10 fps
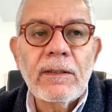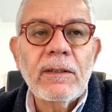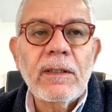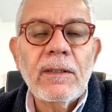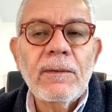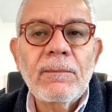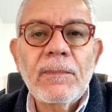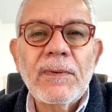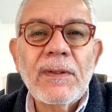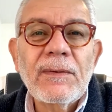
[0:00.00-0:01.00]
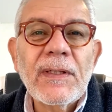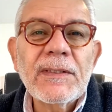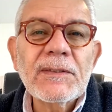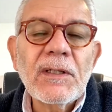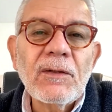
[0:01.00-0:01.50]
There
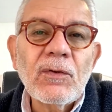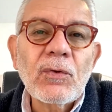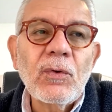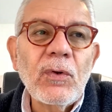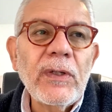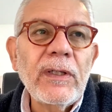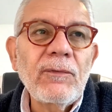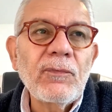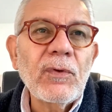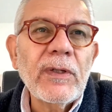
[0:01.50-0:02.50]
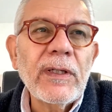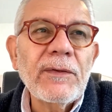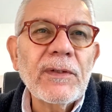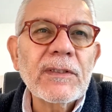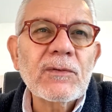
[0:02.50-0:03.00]
is another coil for it. I
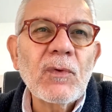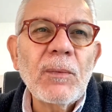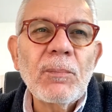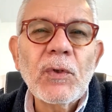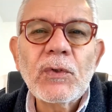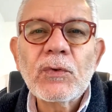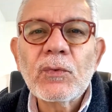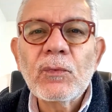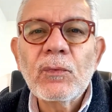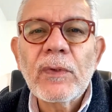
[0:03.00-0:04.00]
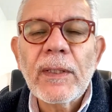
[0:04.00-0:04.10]
think it's a 1.2.